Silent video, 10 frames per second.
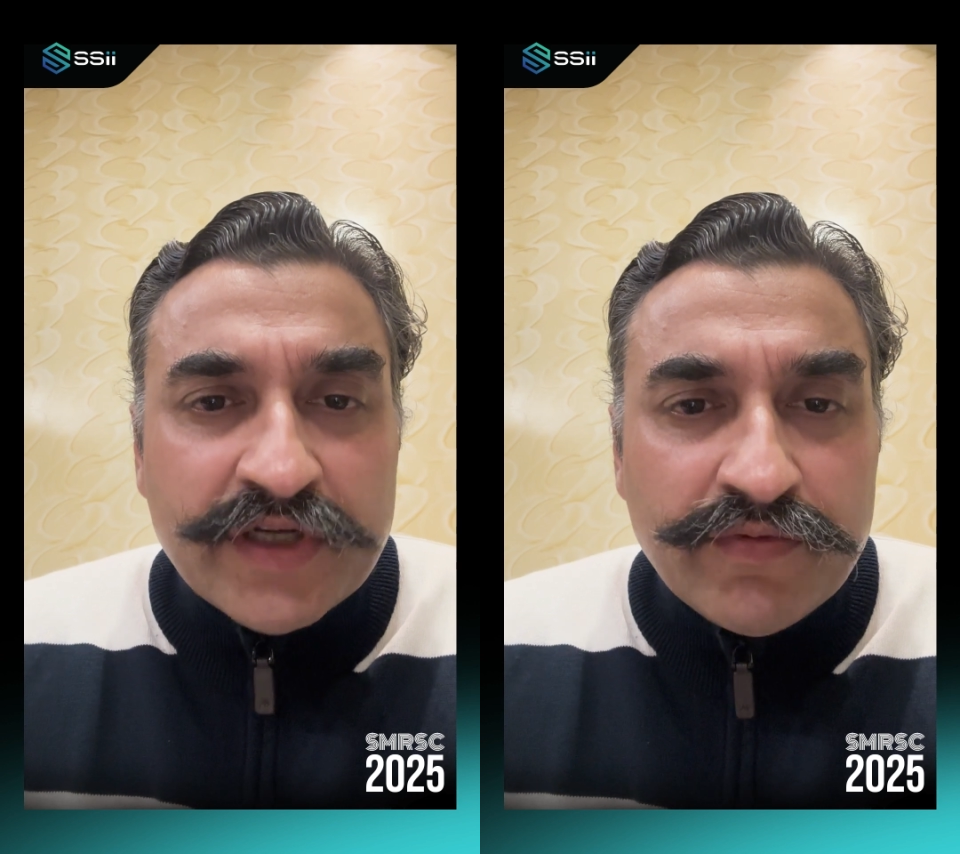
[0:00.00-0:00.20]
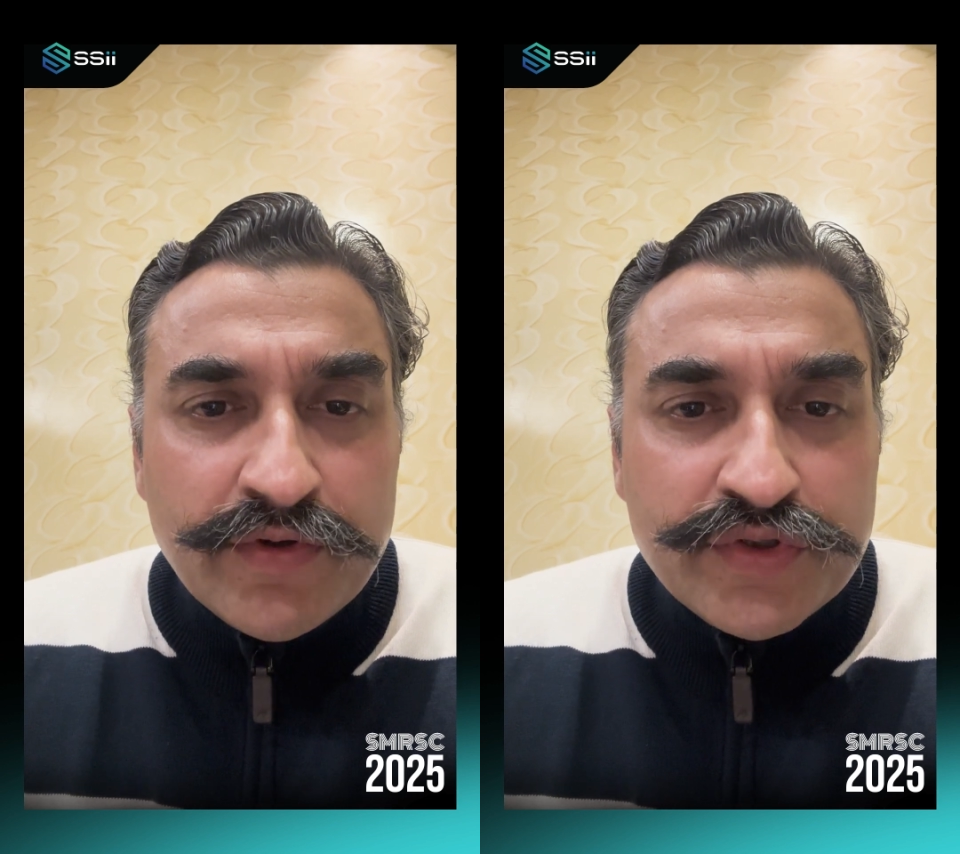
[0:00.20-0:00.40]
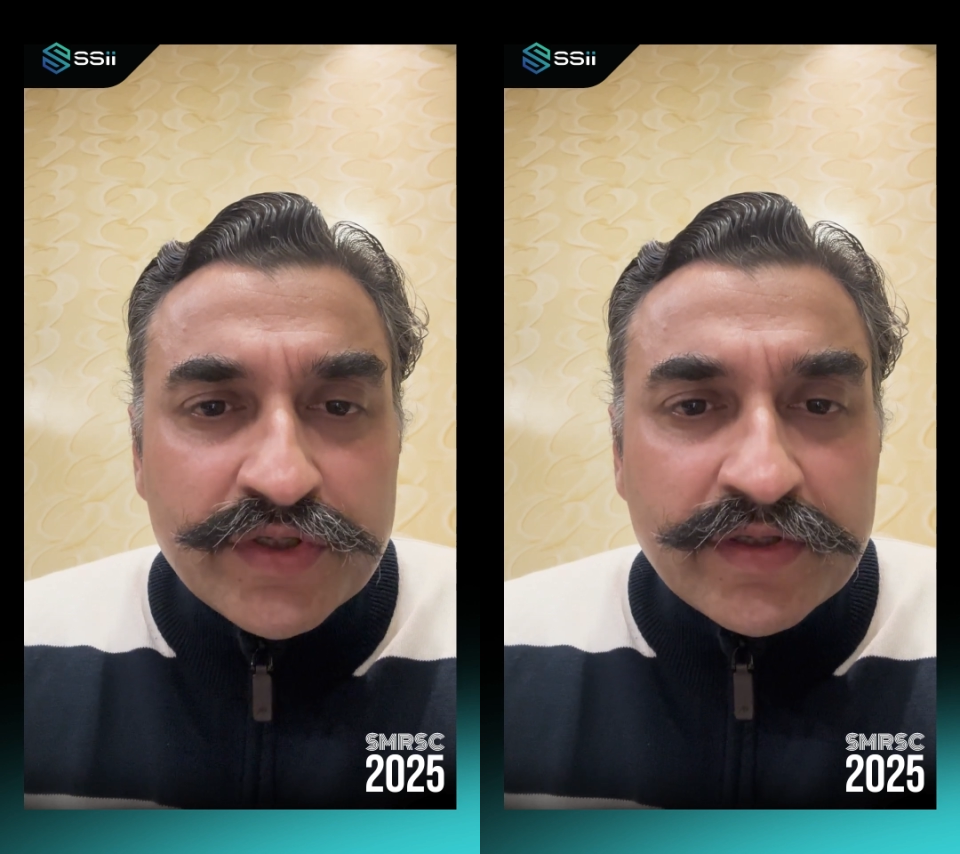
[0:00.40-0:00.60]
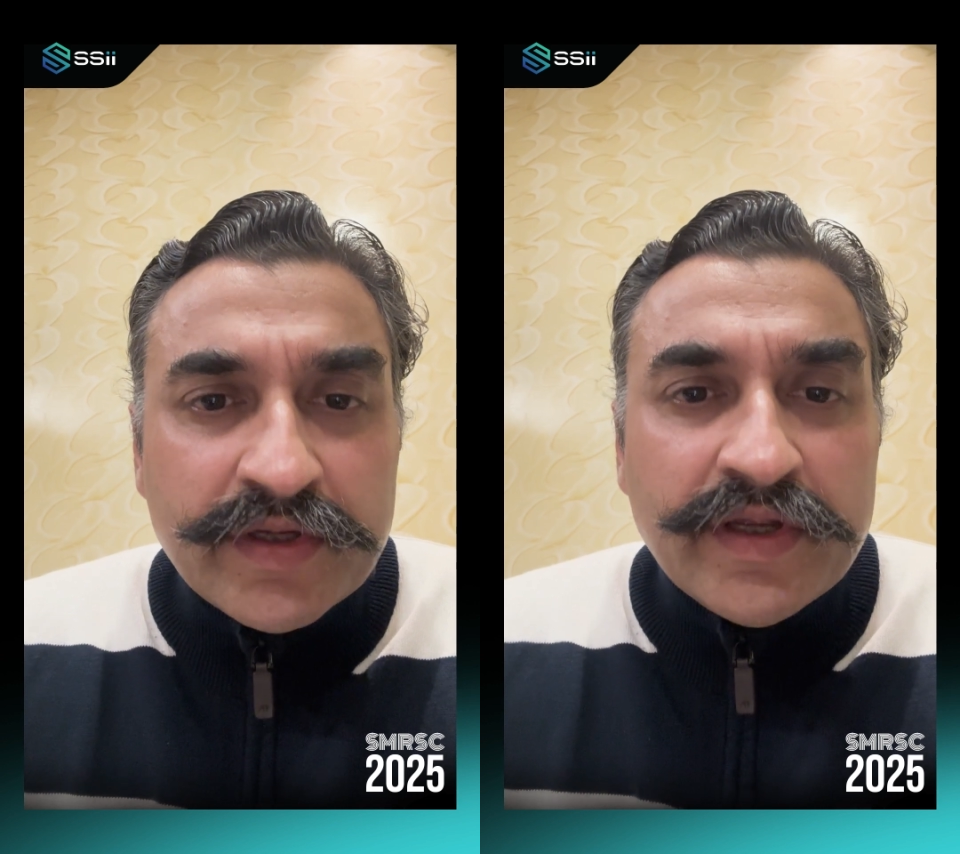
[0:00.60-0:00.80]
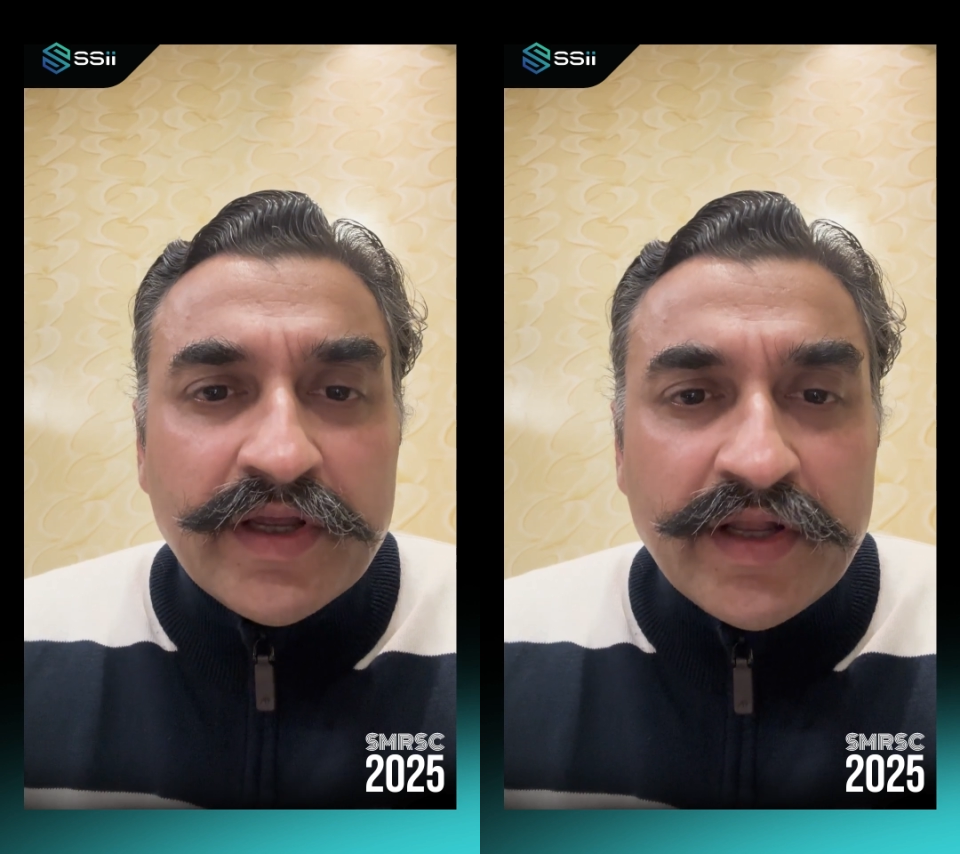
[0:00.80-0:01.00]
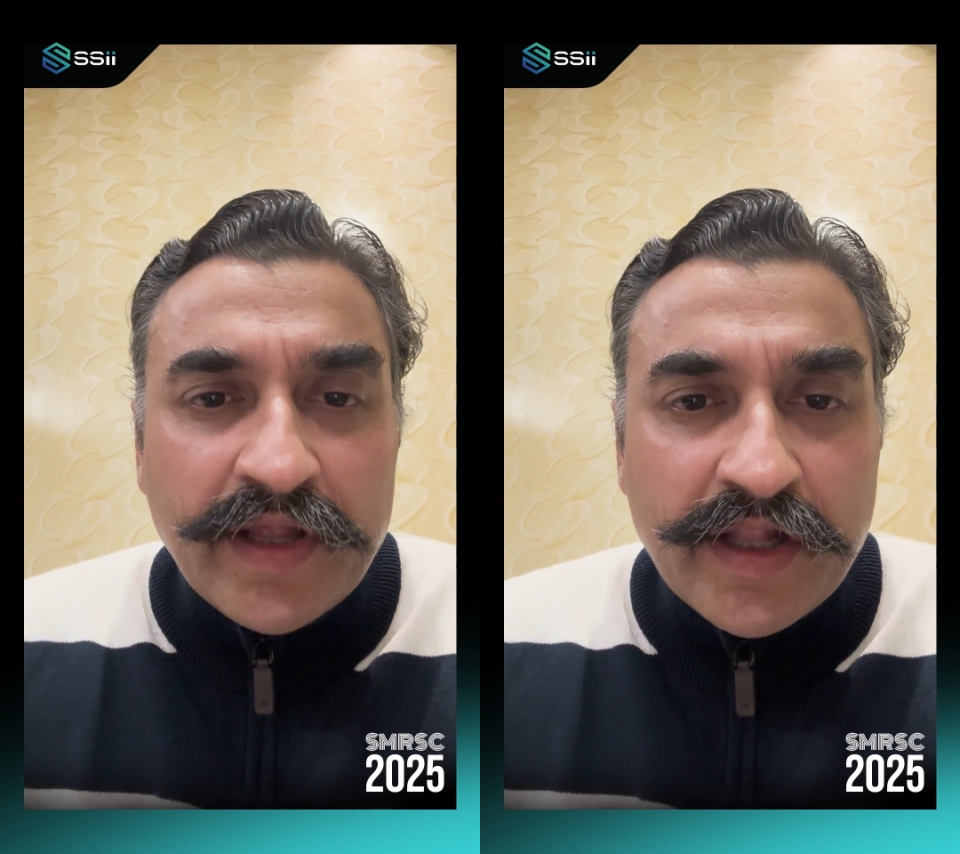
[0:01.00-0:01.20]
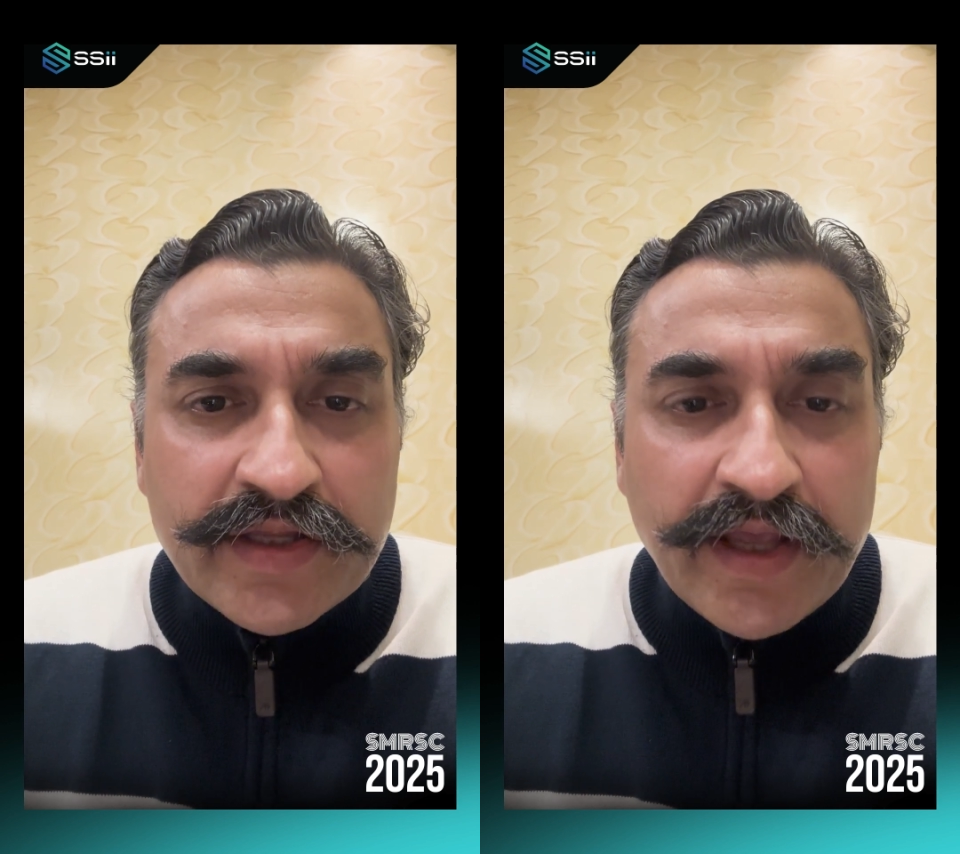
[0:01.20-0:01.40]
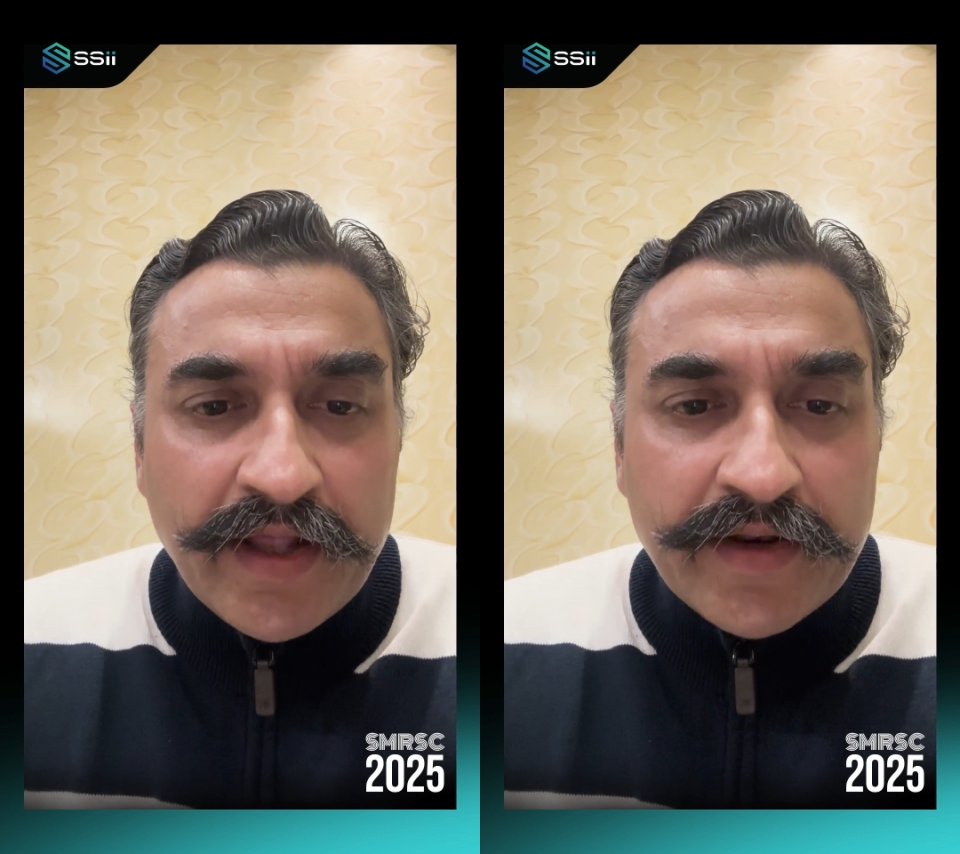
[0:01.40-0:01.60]
revolution in
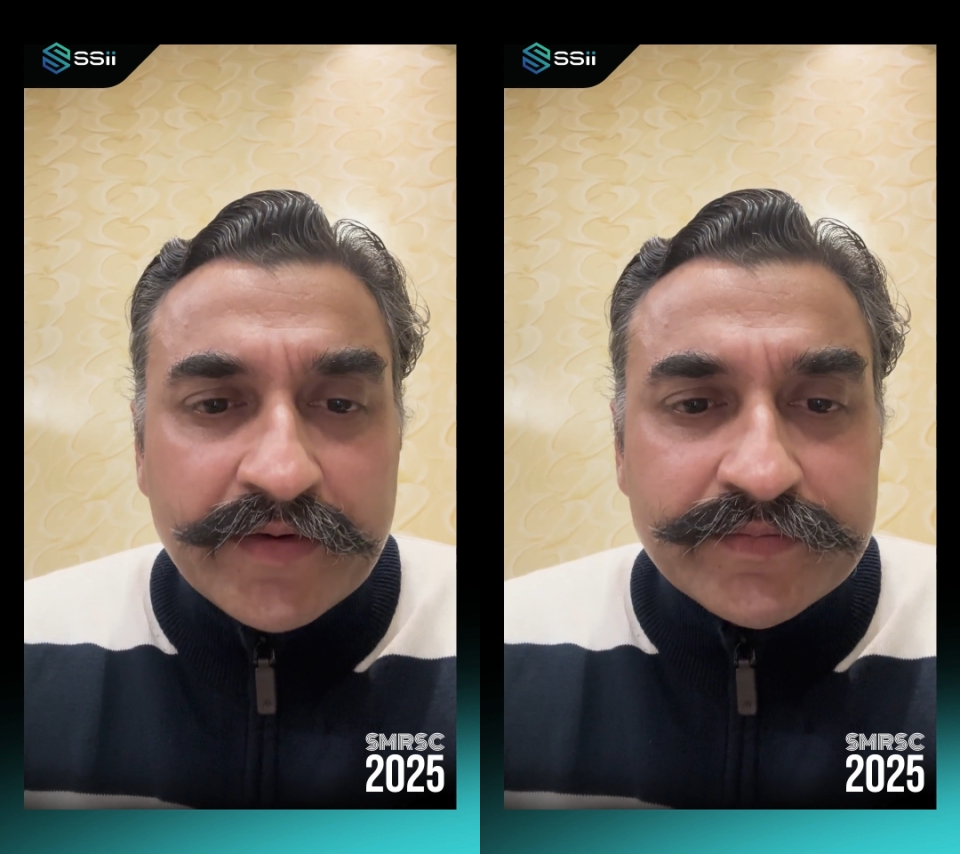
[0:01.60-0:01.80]
healthcare.